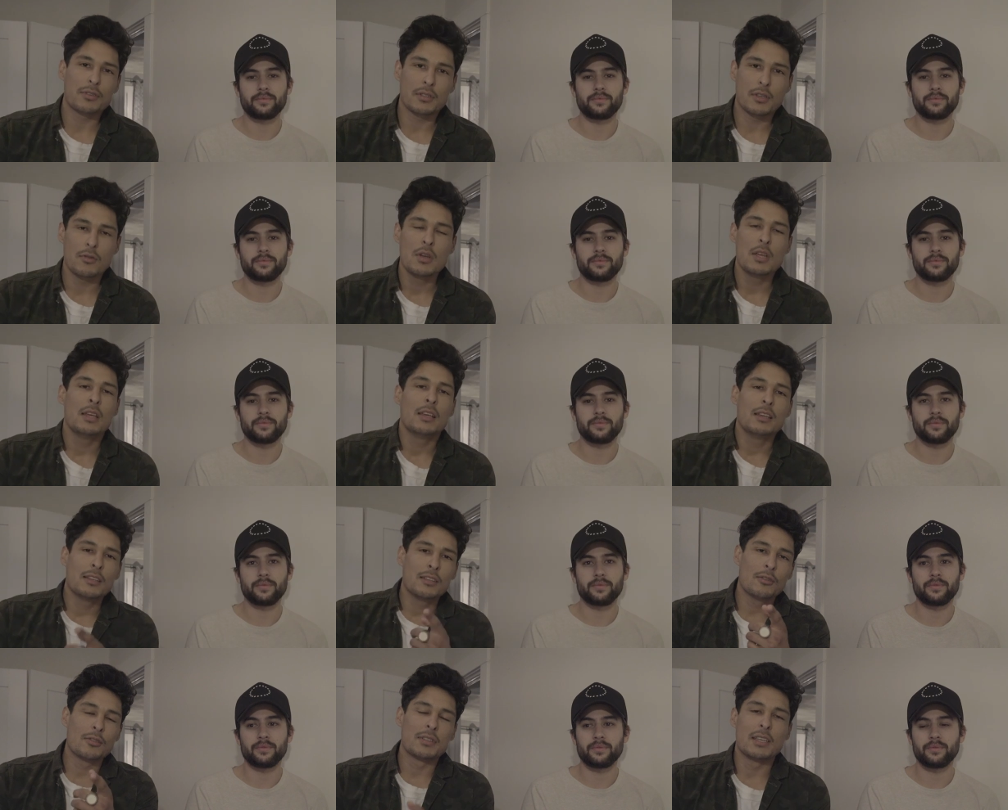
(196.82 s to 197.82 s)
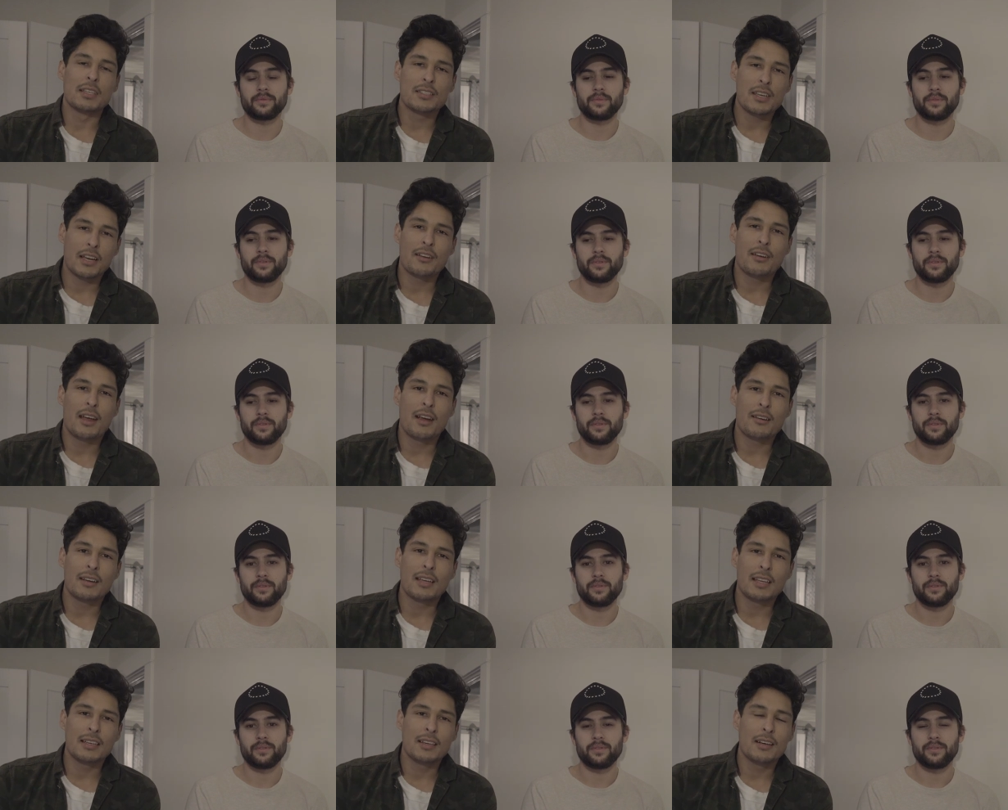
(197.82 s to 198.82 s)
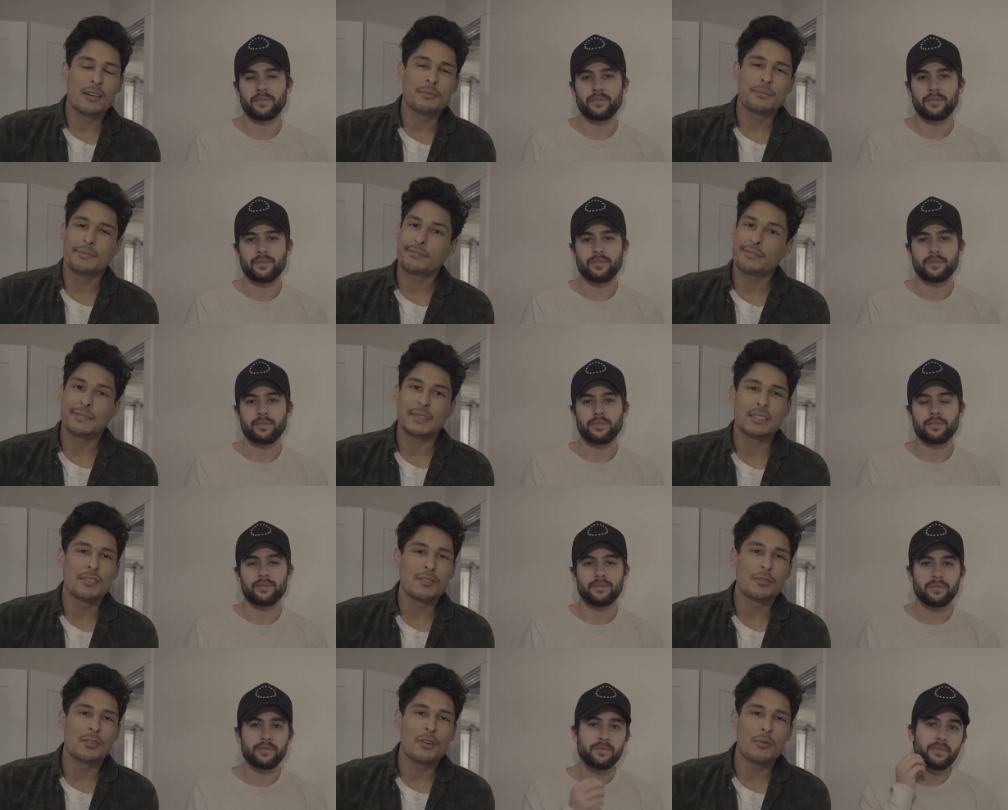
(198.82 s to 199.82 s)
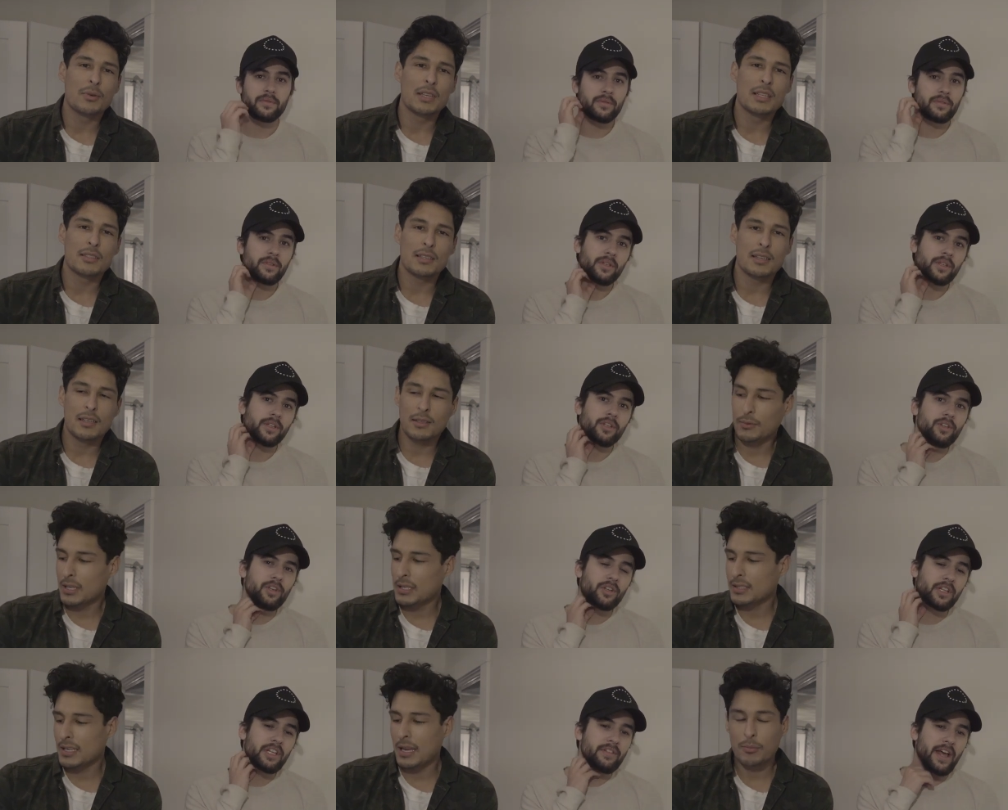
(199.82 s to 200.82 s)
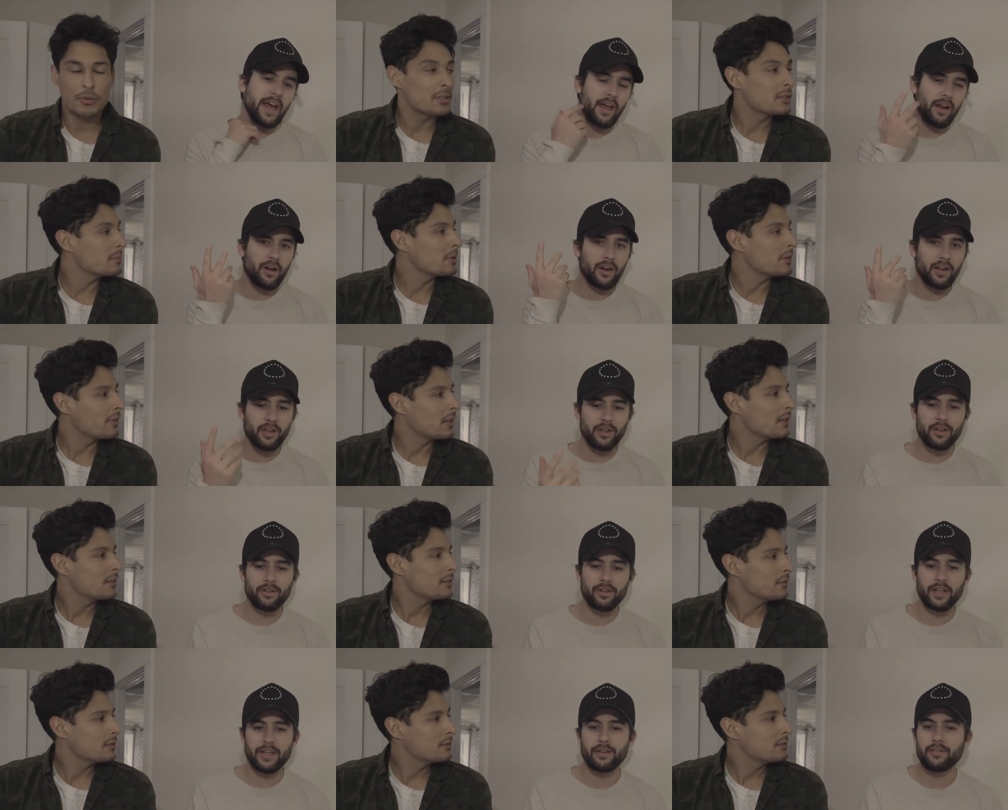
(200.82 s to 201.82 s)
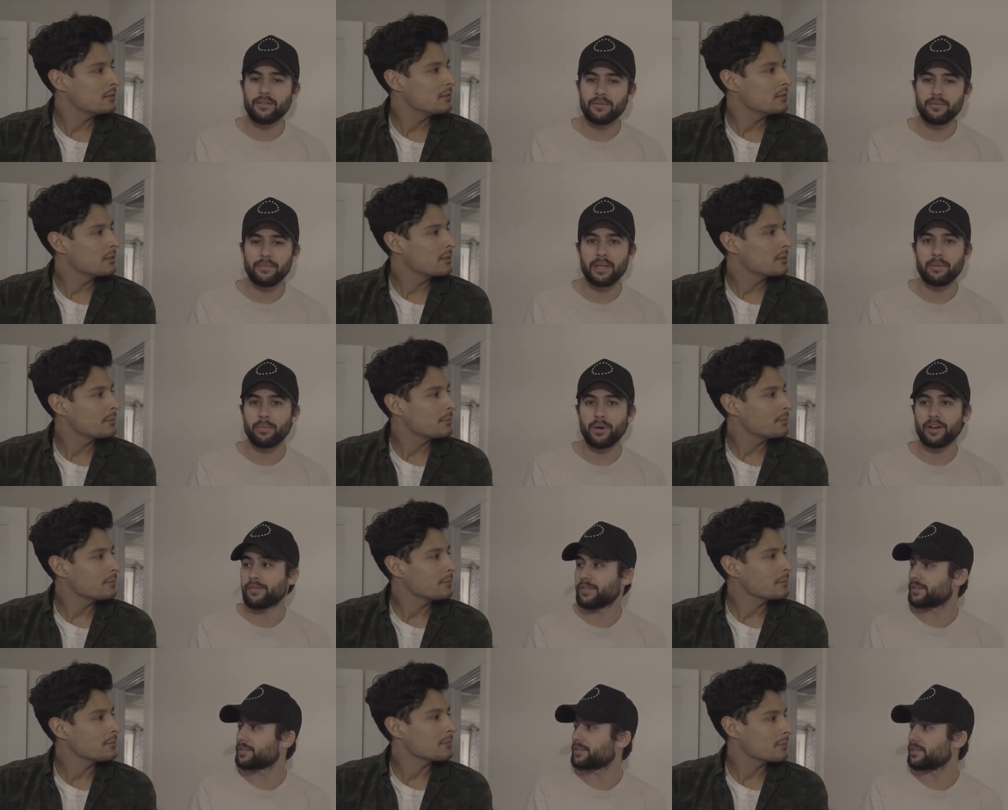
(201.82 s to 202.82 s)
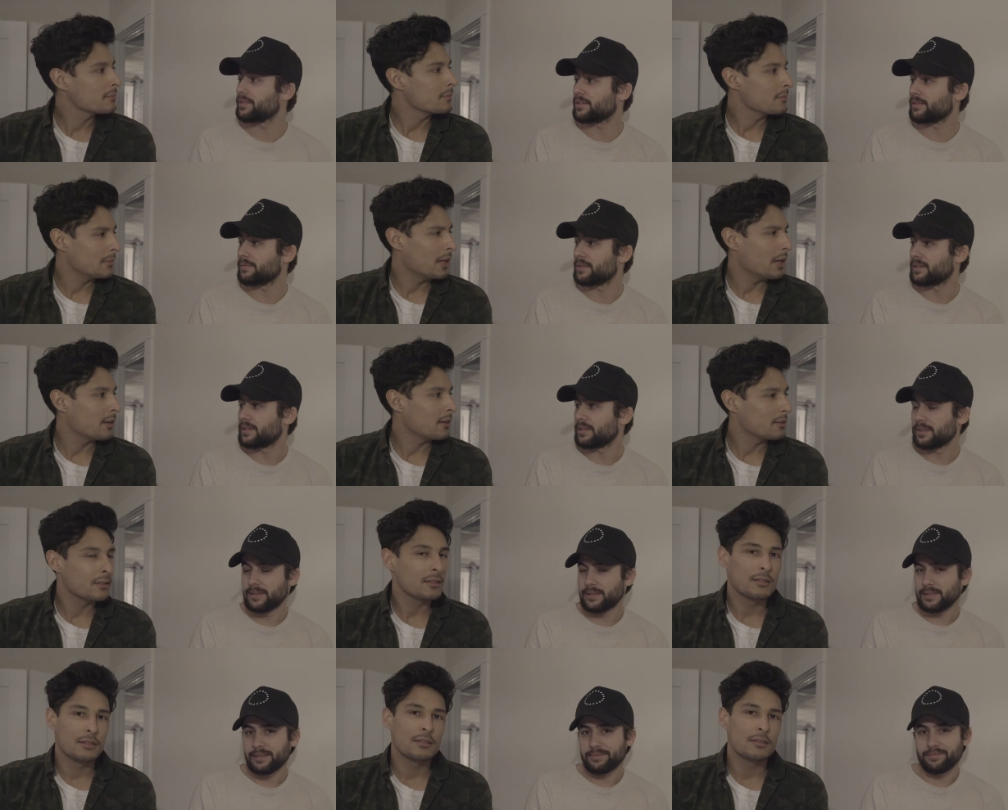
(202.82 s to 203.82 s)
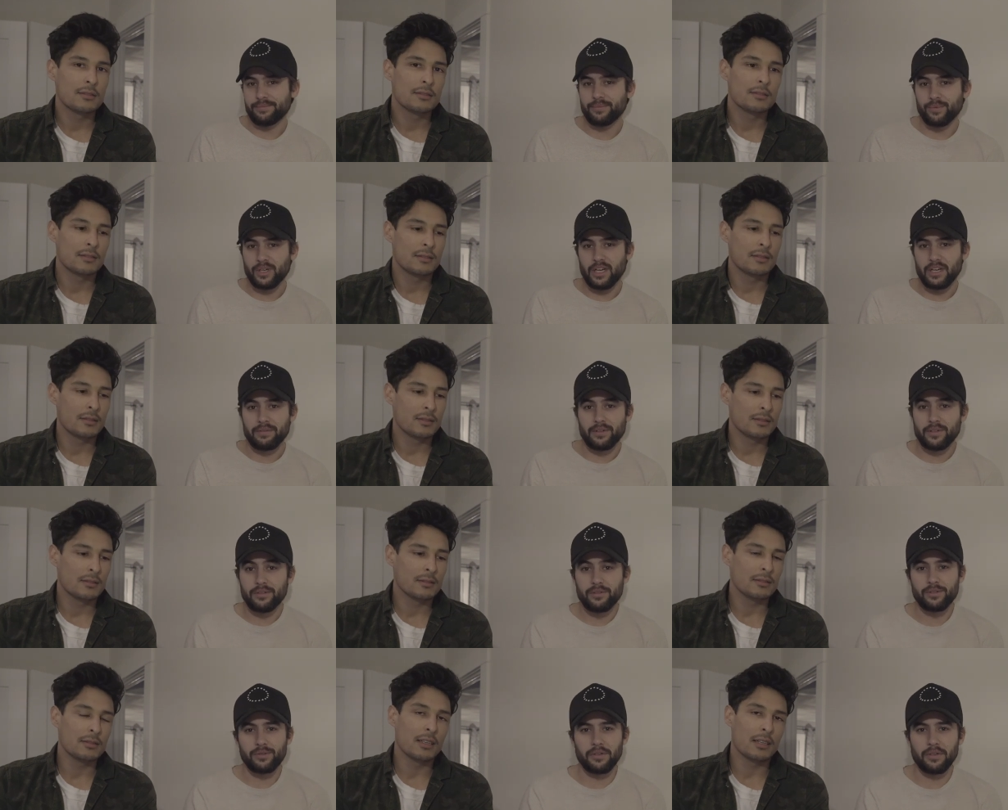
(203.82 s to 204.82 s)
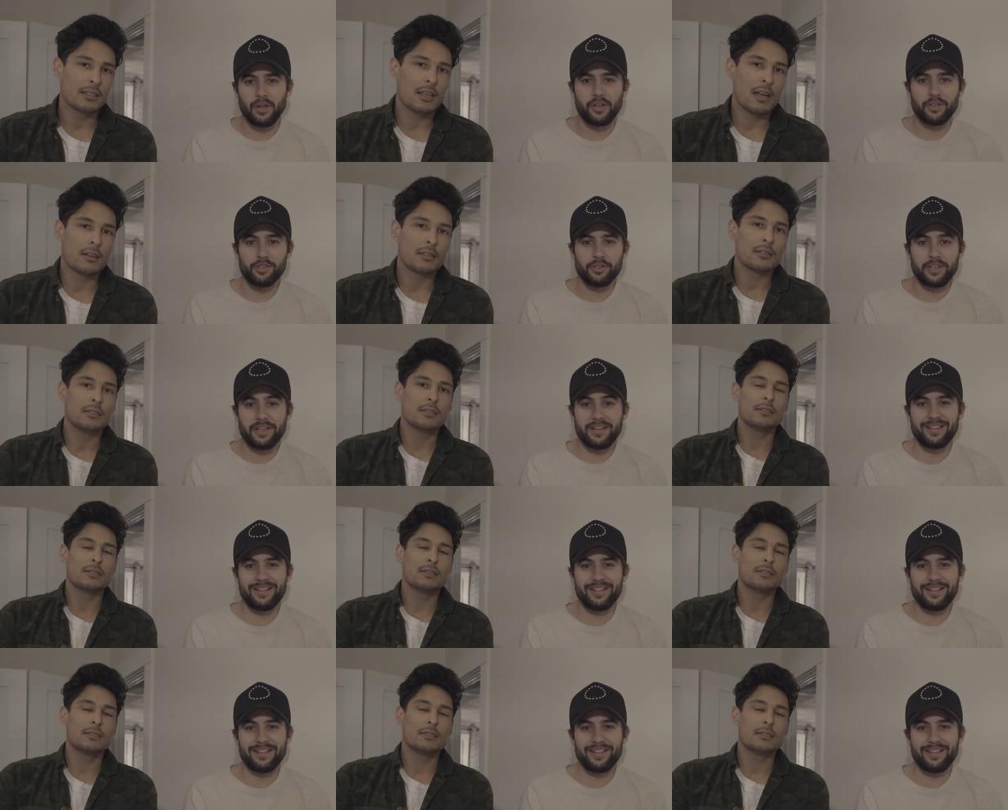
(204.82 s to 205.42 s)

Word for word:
Speaker 1: or so. You'll see. Check your hair, and um, you'll know when
Speaker 2: it's. Uh, when you can leave the hat on and go like make breakfast or yeah, whatever. Do the yeah, laundry.